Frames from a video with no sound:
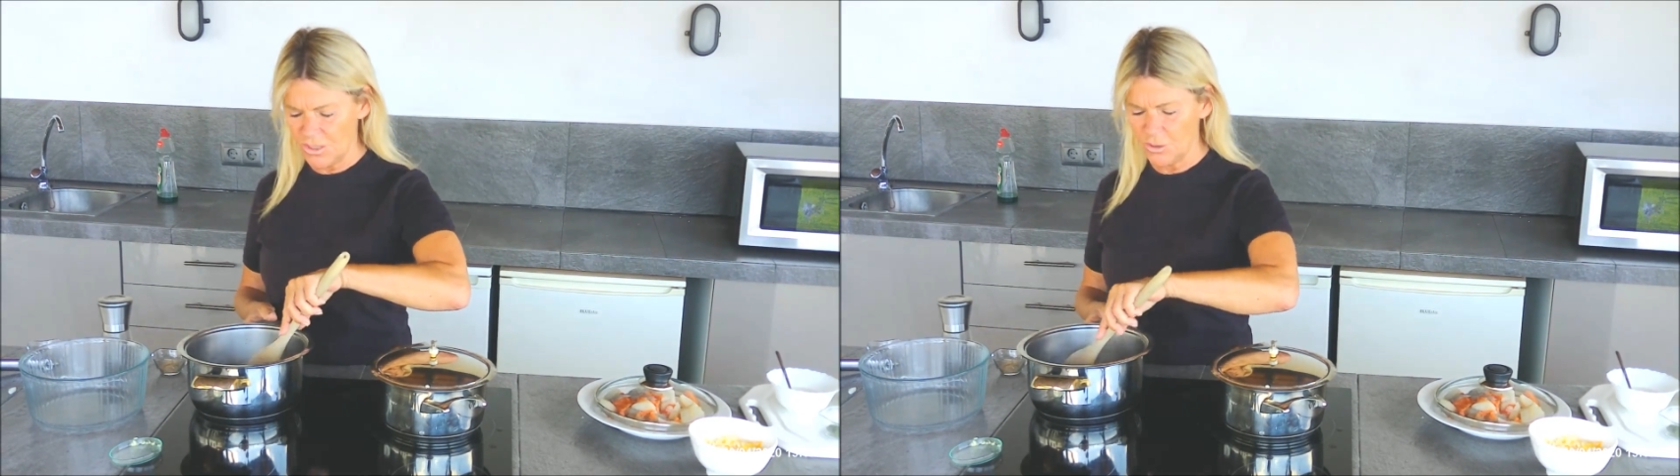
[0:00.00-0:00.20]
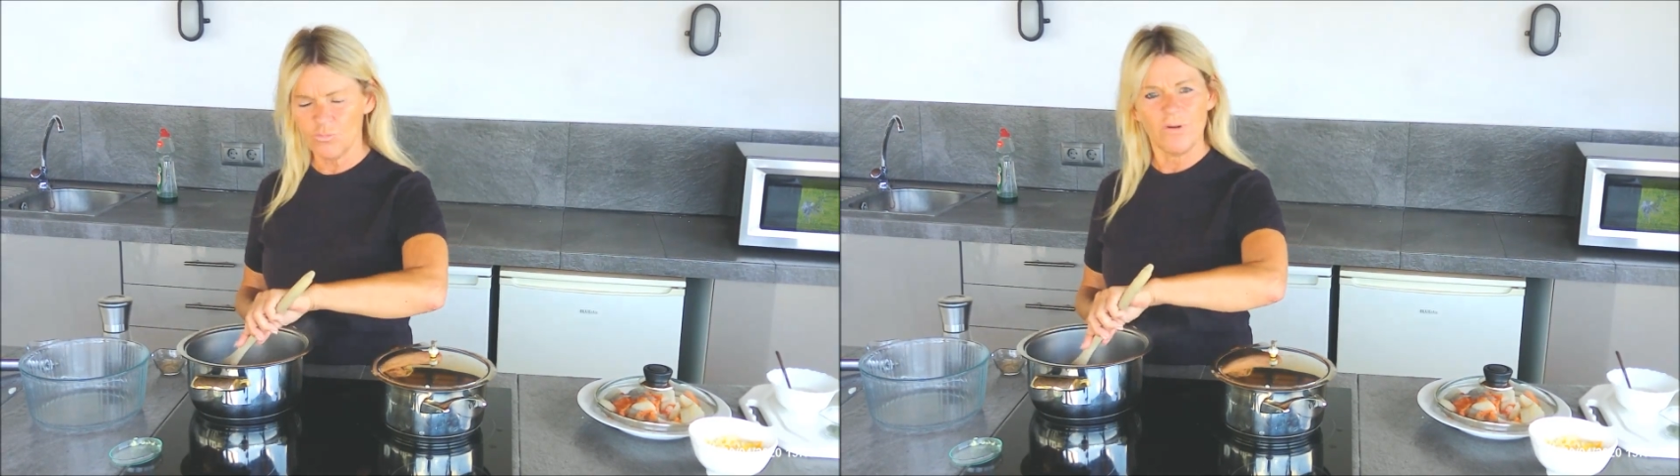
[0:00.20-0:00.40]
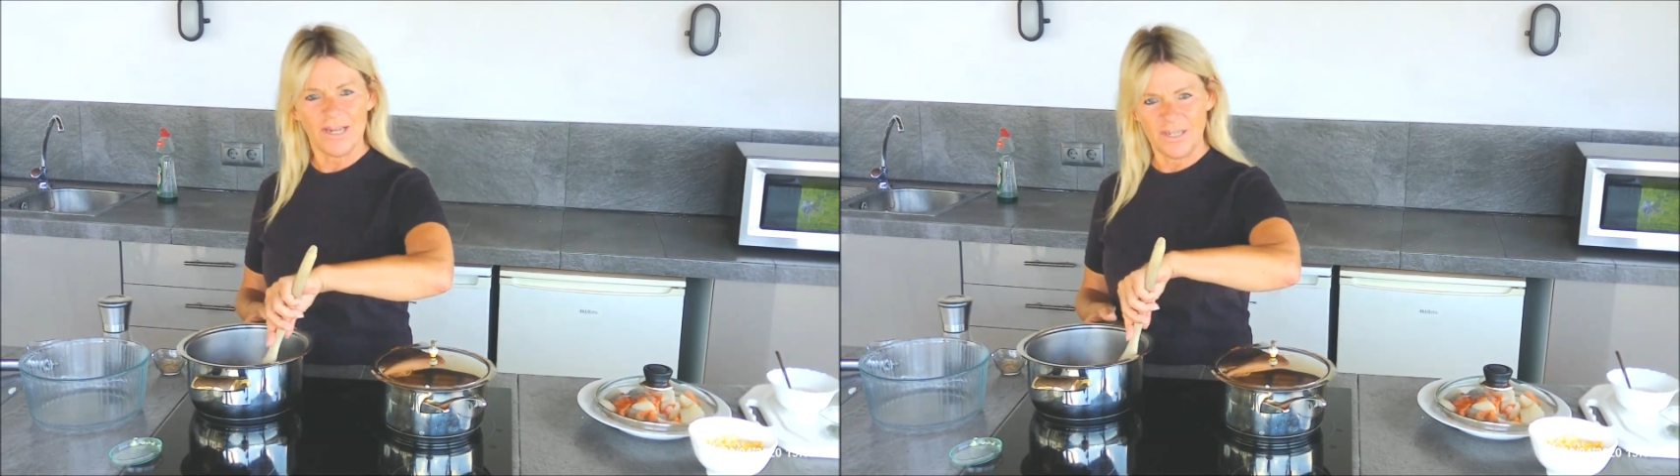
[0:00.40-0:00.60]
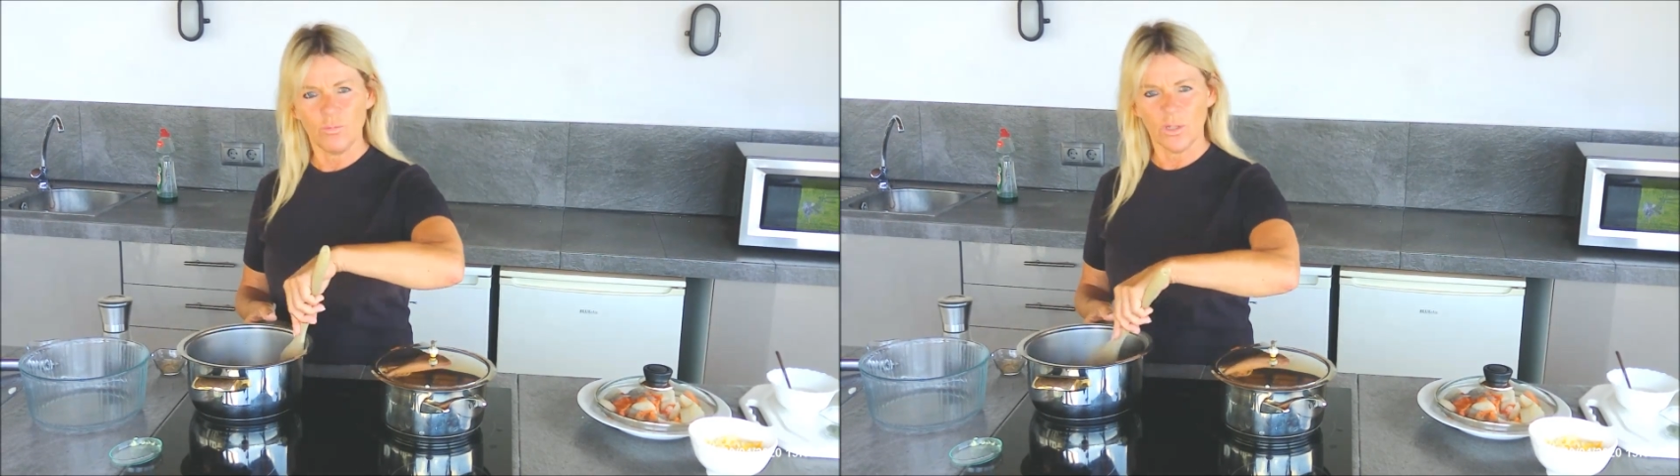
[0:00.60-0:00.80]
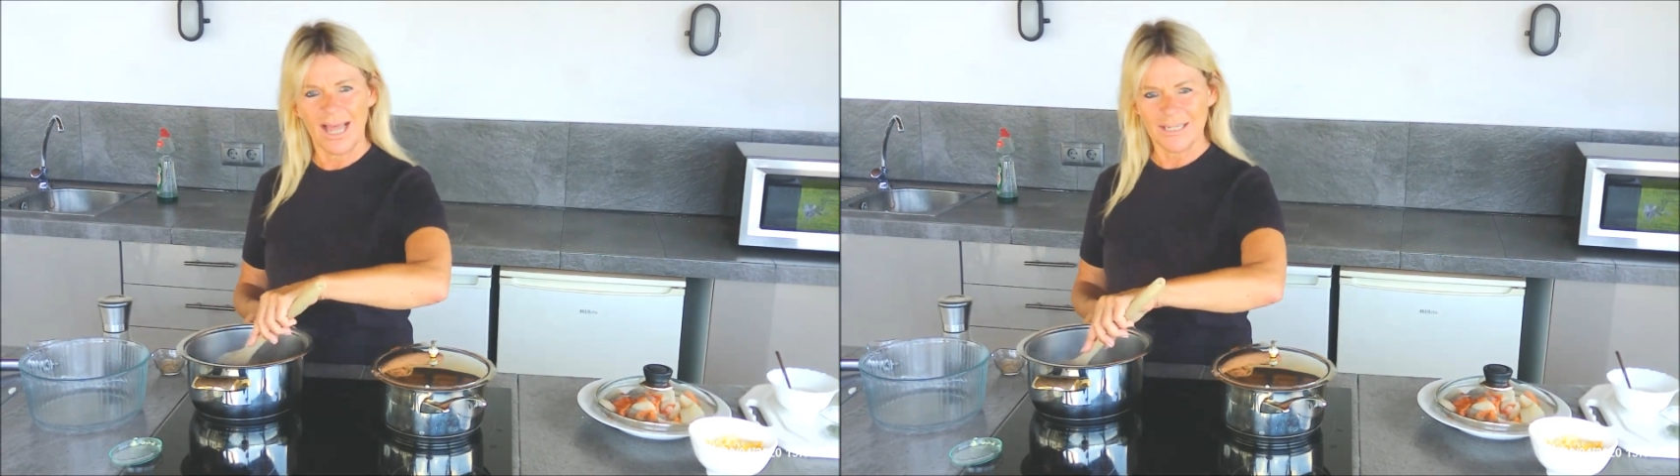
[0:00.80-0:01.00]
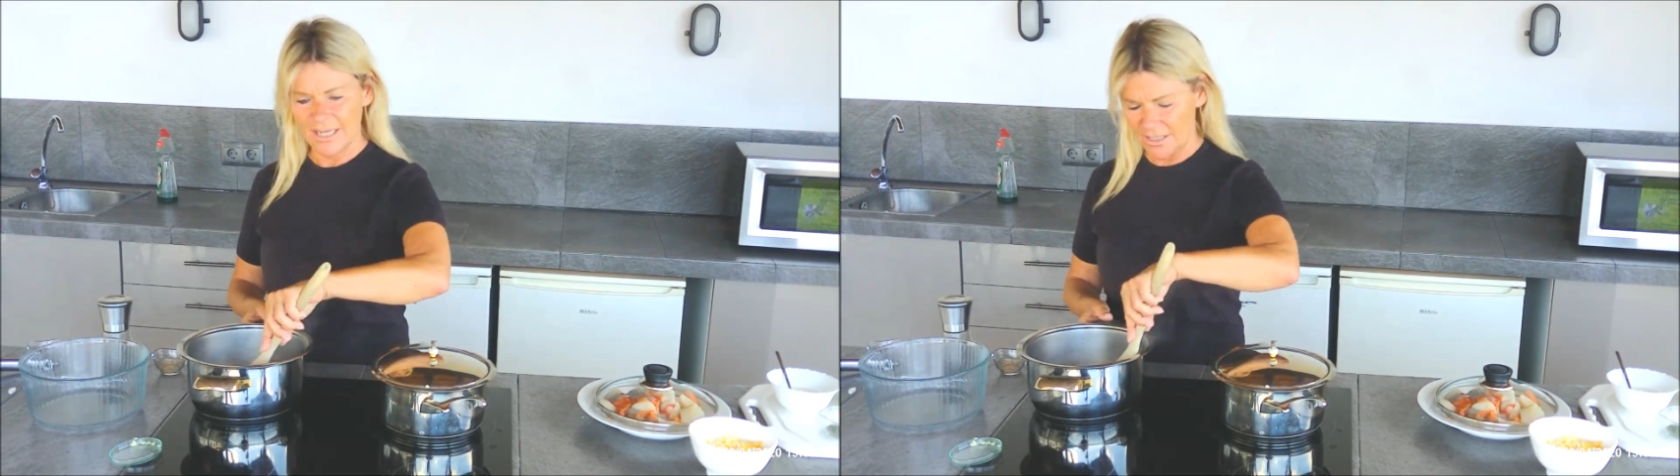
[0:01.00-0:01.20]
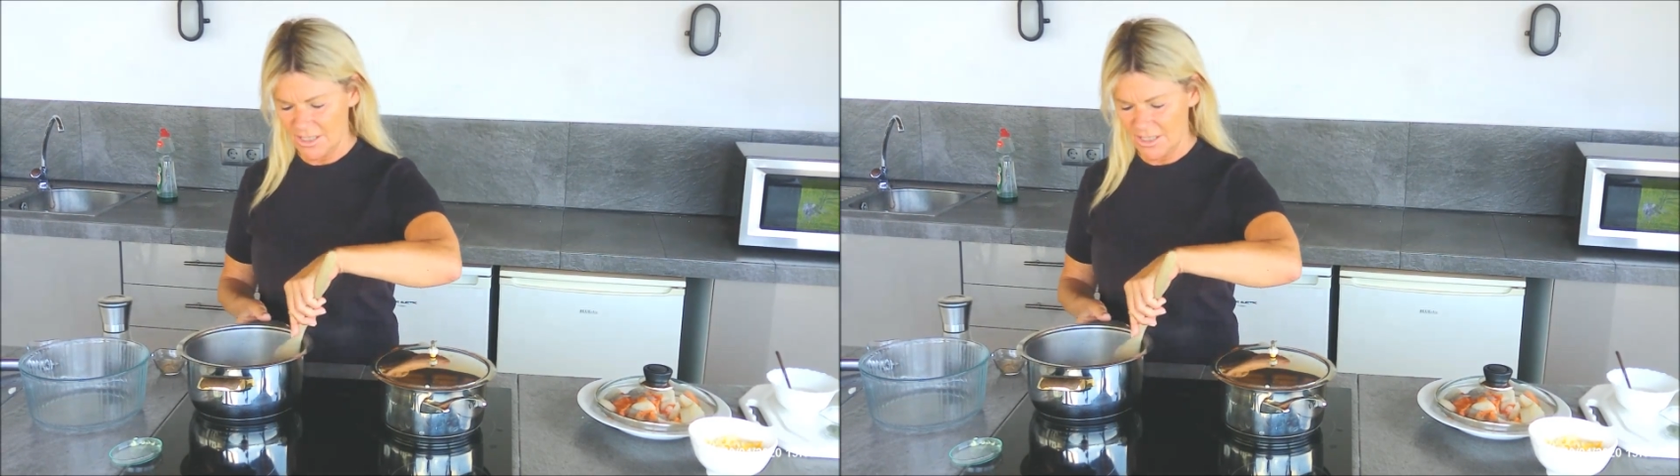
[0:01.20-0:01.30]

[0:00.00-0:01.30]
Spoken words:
is ready, we'll add it